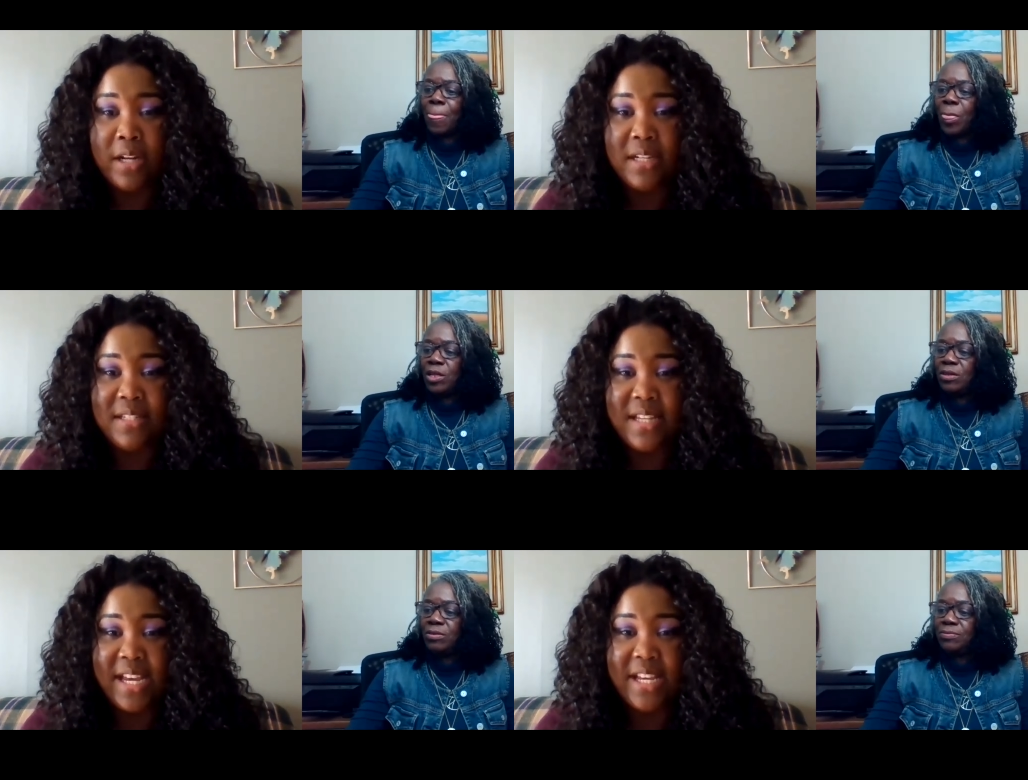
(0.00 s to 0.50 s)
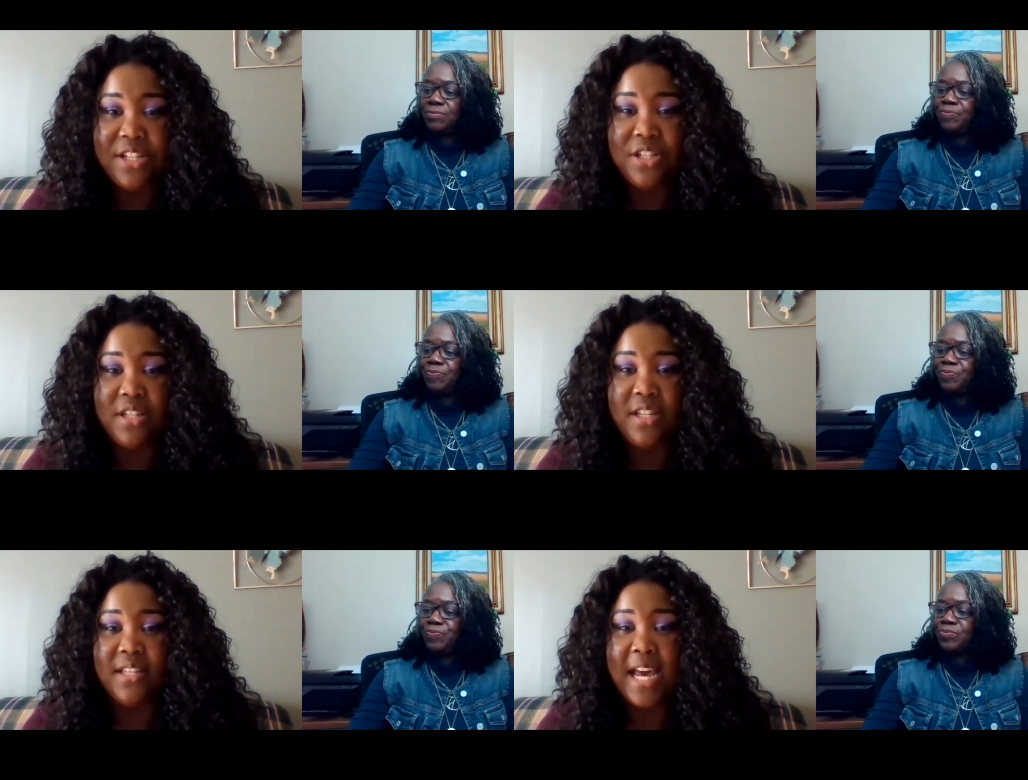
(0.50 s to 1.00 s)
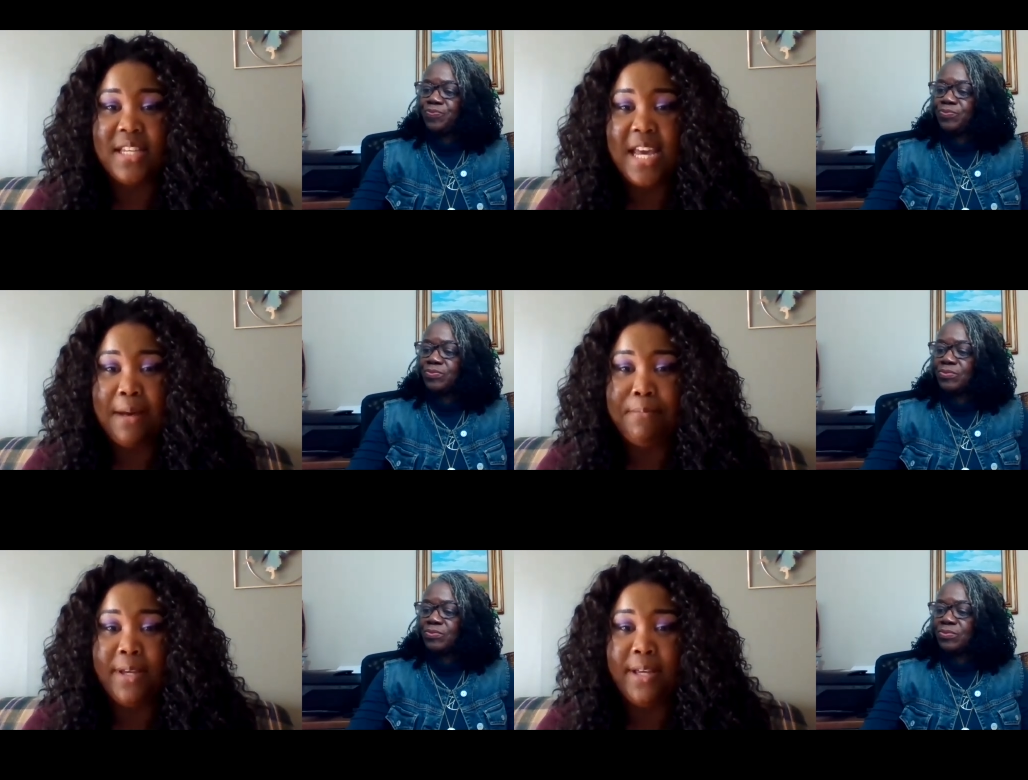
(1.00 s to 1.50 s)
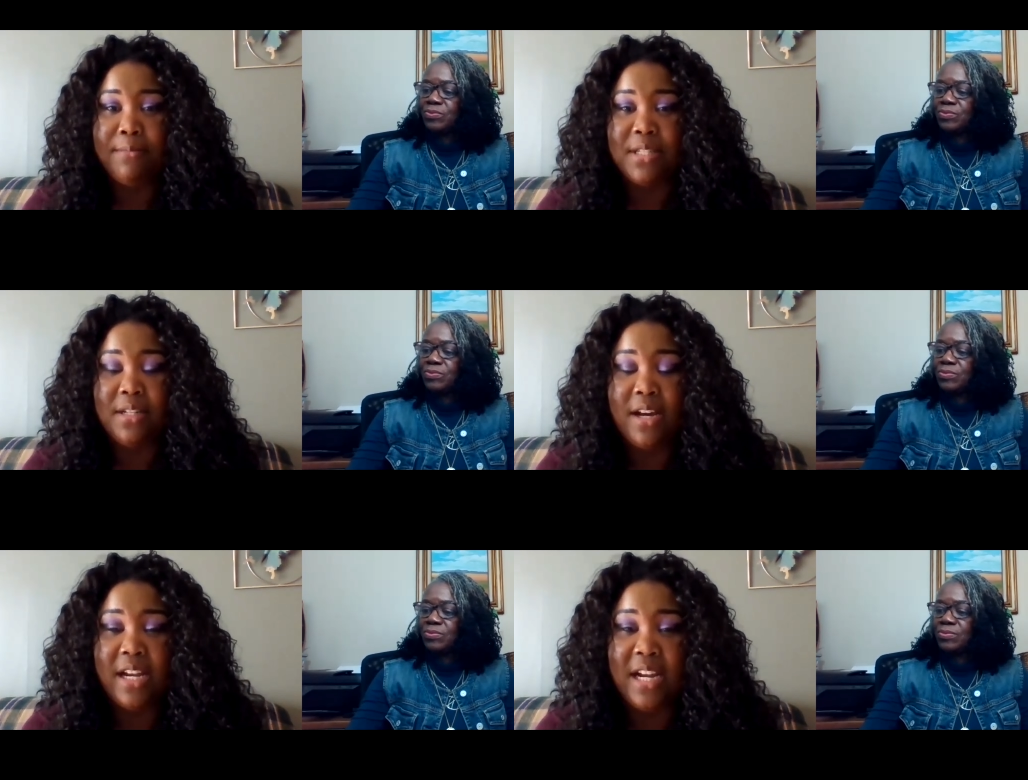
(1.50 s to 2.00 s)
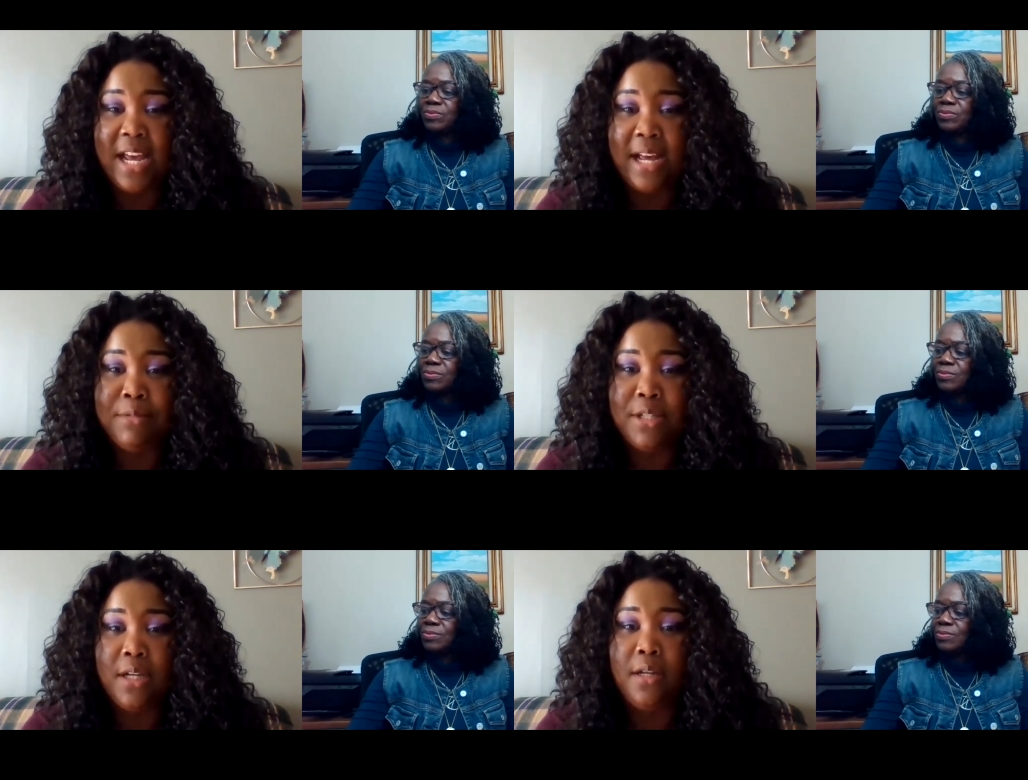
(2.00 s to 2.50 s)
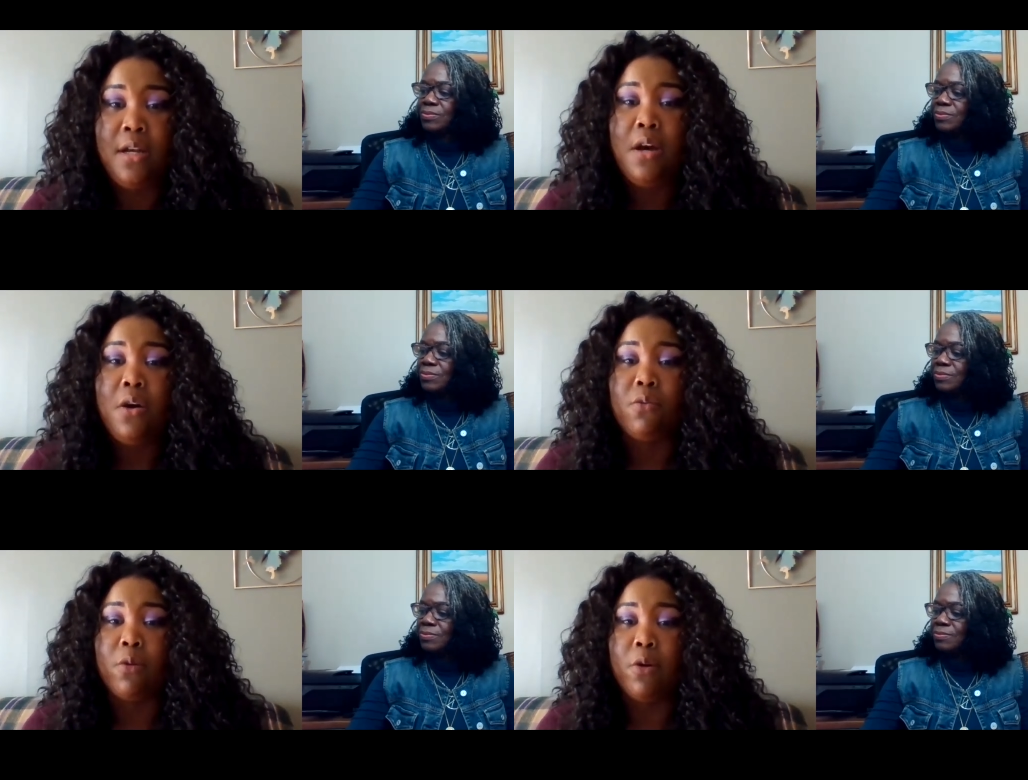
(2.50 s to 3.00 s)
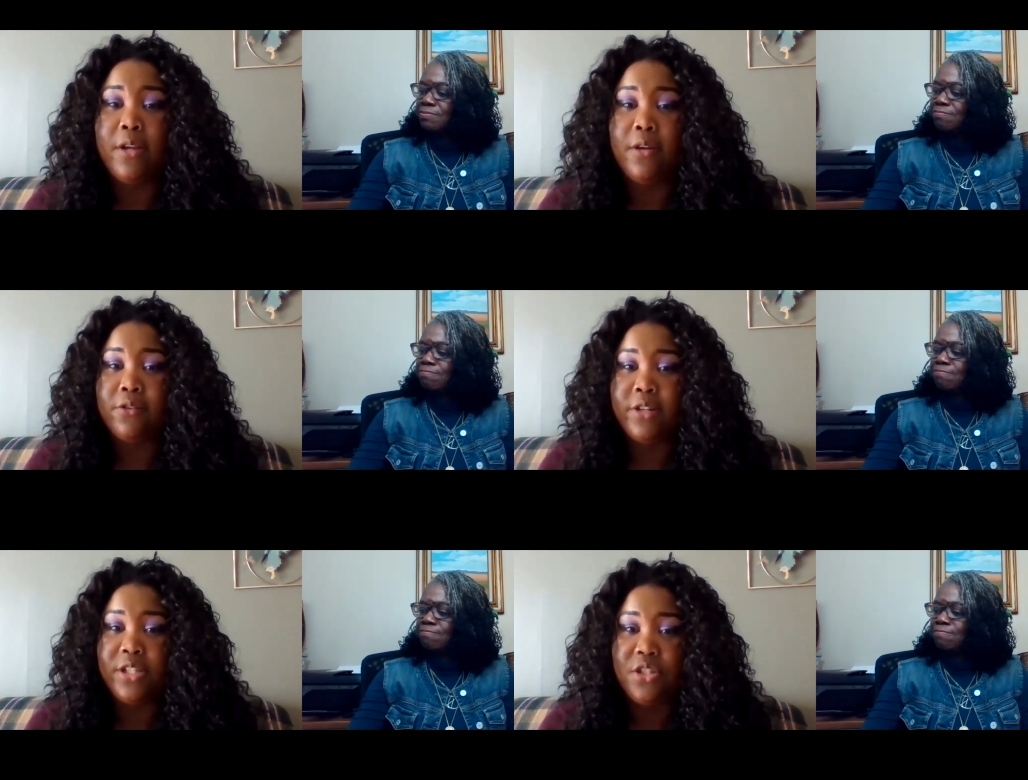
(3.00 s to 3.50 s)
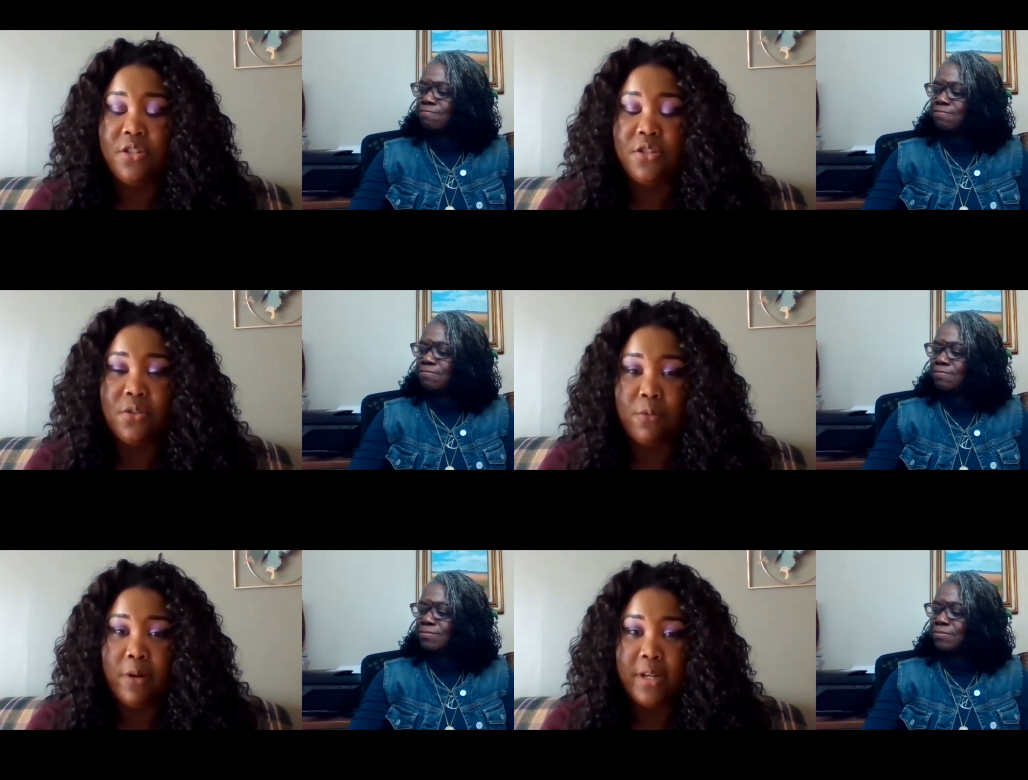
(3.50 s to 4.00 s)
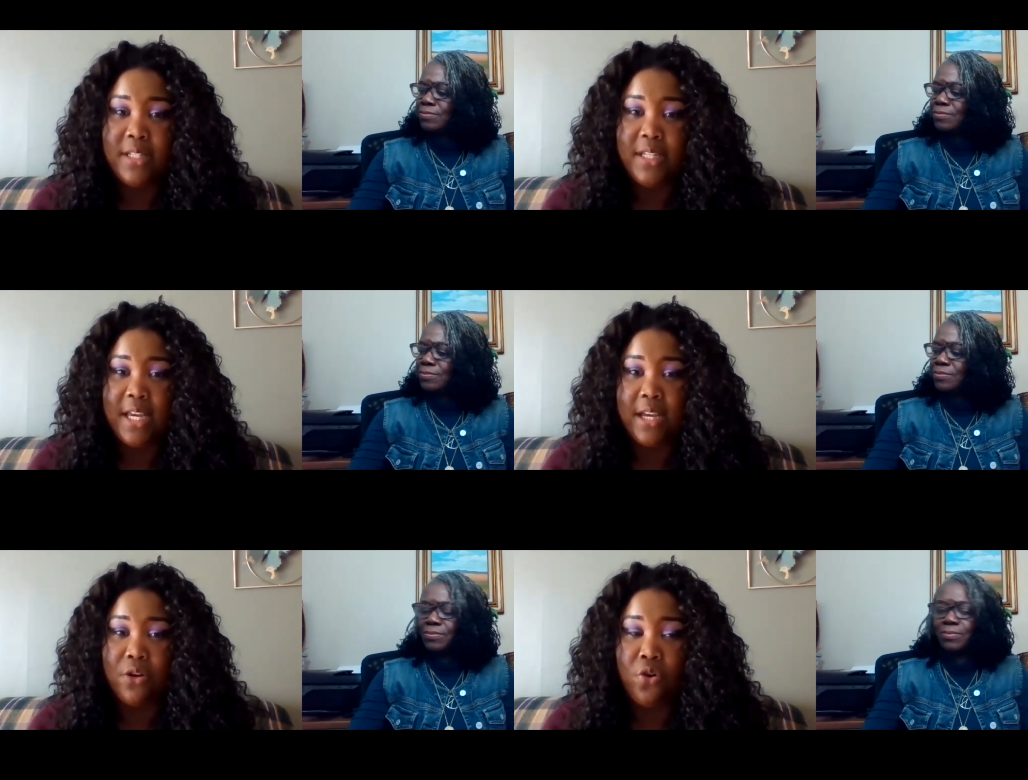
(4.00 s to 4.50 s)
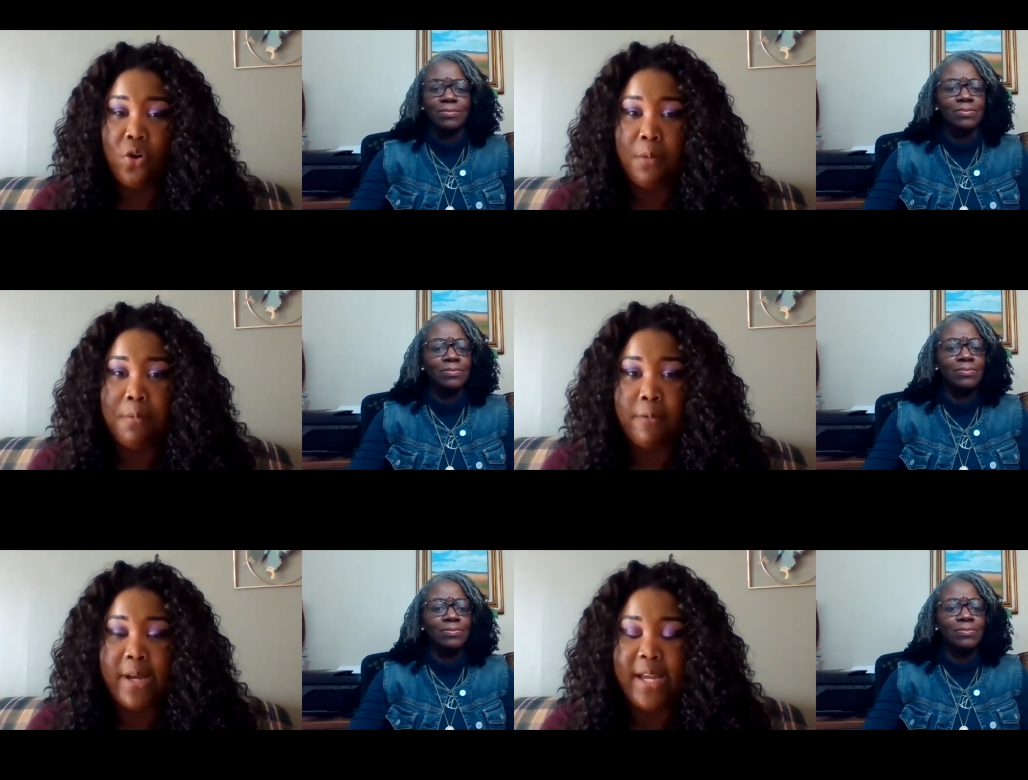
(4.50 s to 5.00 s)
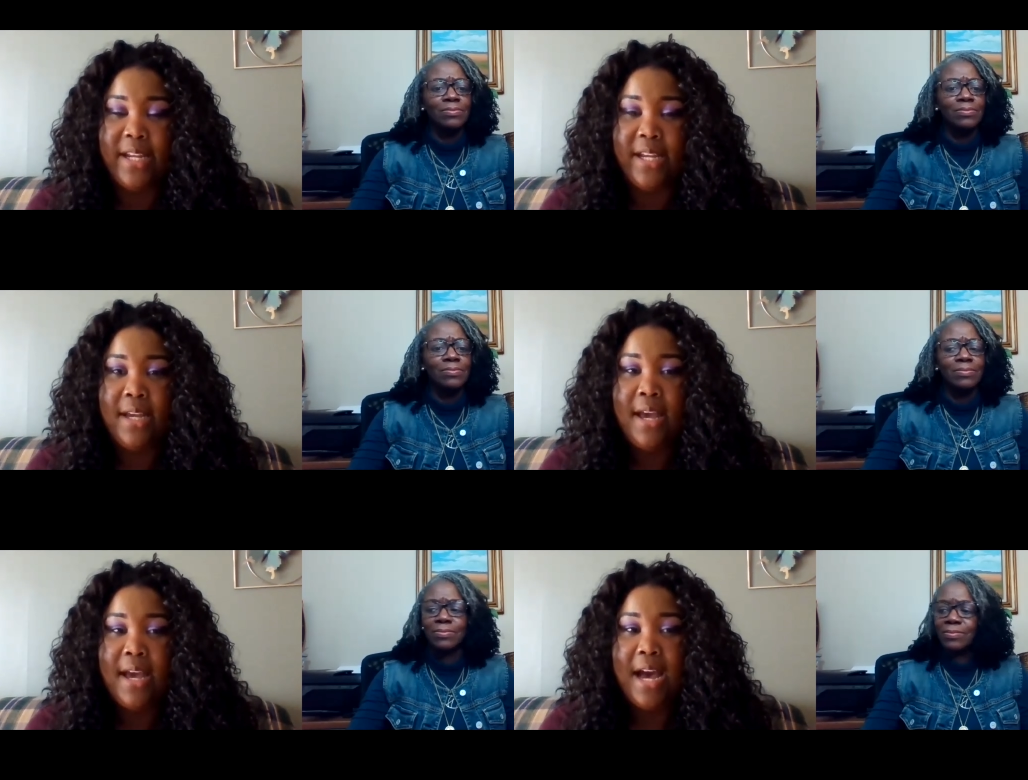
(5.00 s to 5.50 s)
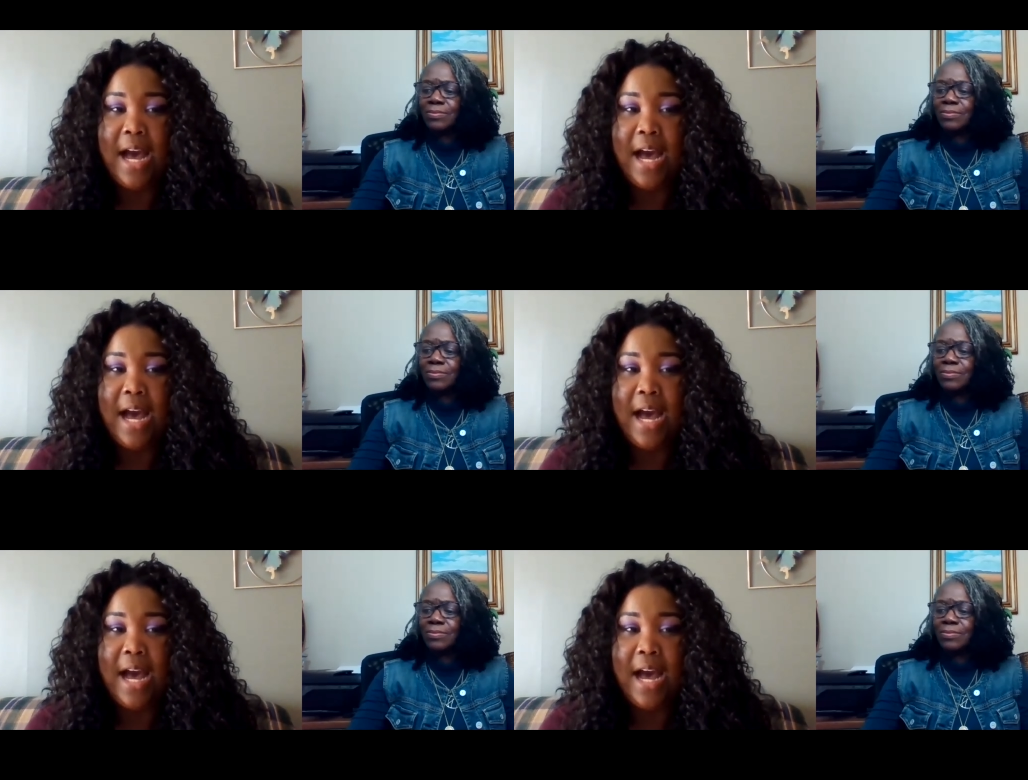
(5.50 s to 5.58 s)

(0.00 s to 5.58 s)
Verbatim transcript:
Speaker 1: organization is Kappa Epsilon Lambda Royal Christian Sorority Incorporated.